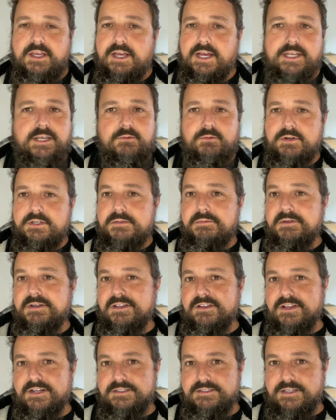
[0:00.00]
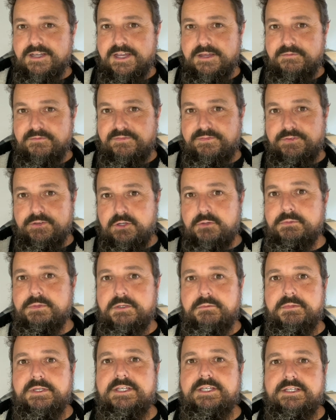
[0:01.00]
I didn't want to spend a lot of time
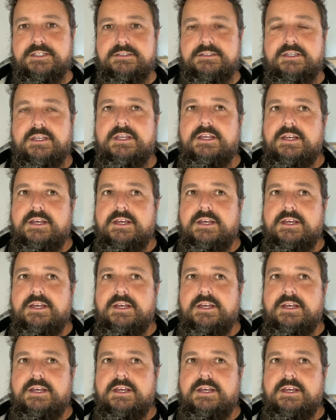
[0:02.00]
filming because